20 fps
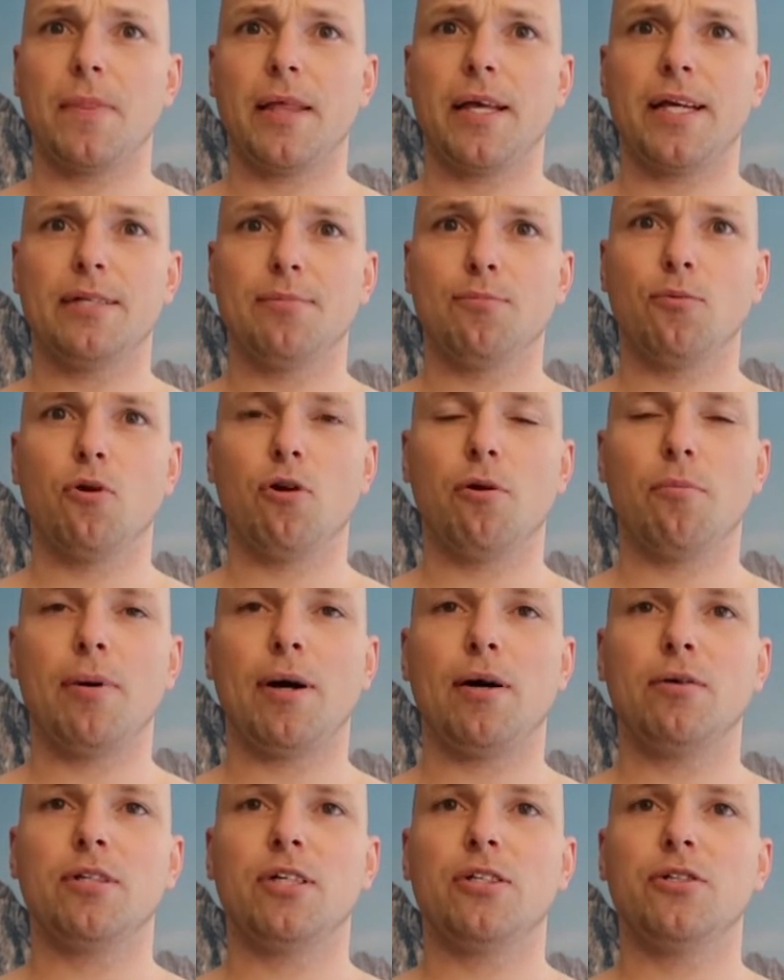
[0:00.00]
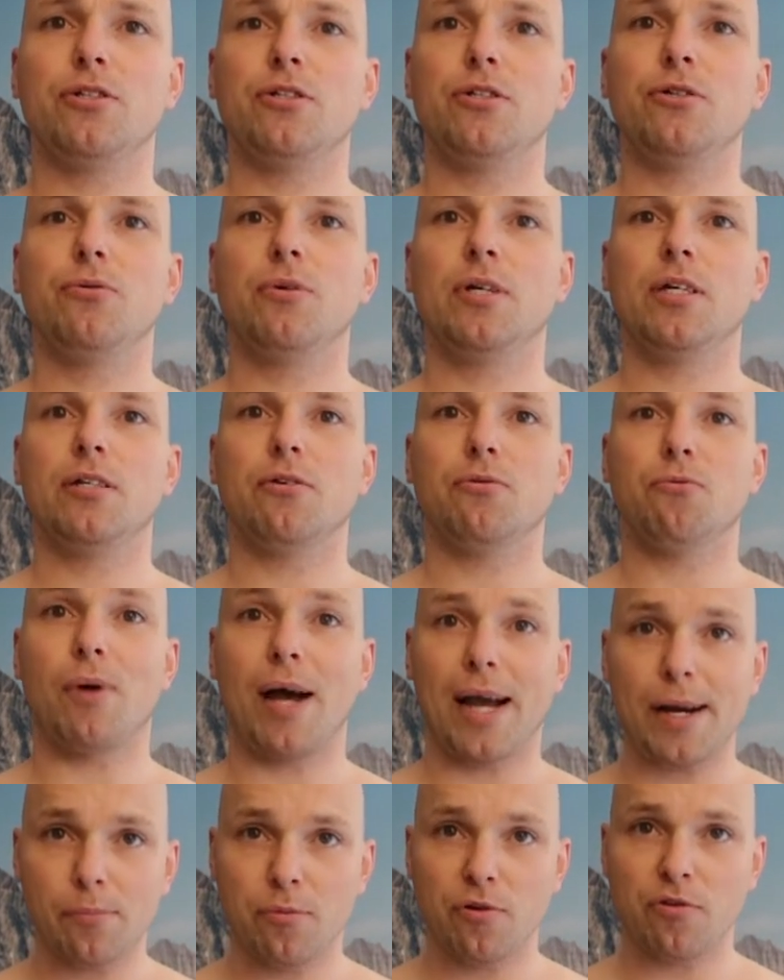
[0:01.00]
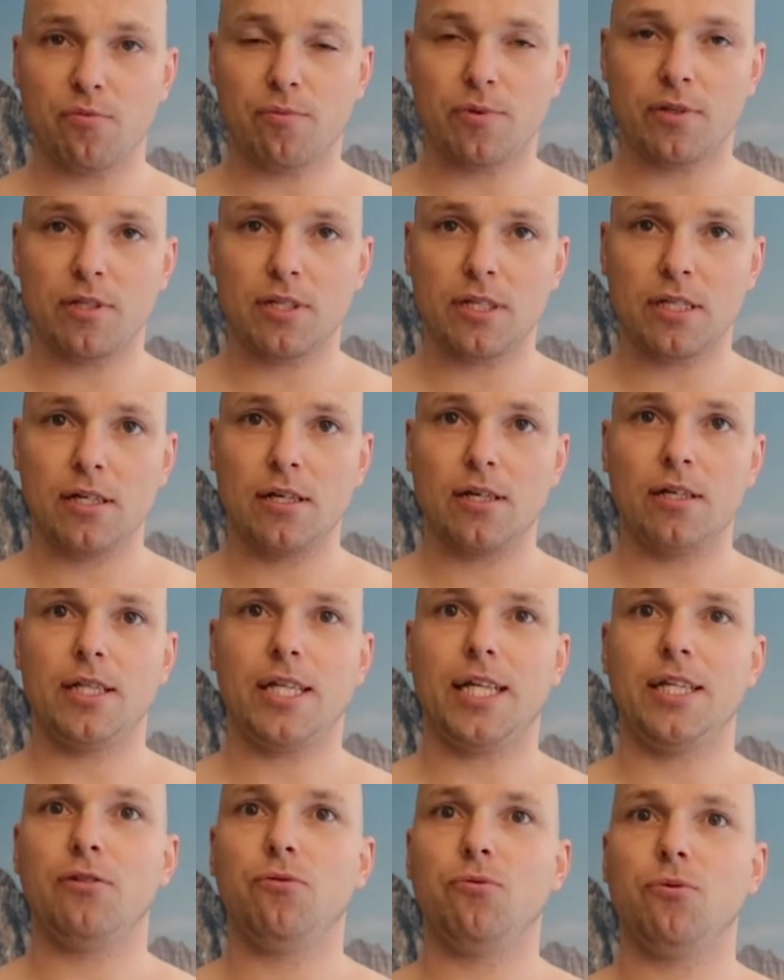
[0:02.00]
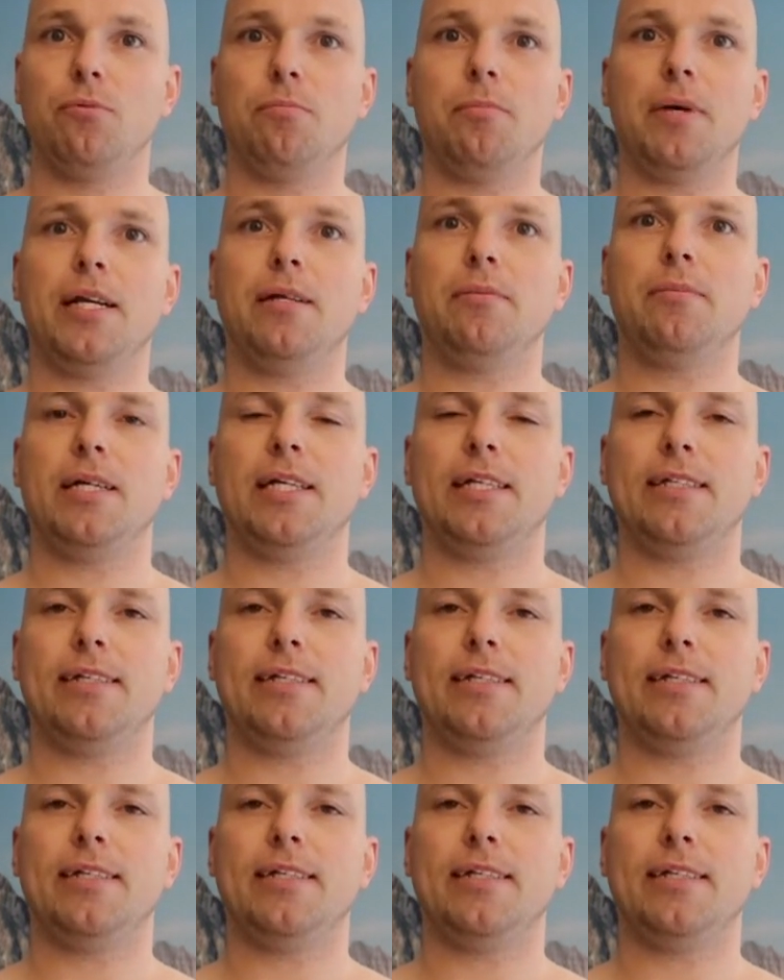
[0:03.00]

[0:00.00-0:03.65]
It's more about that you're doing the right movement than do it many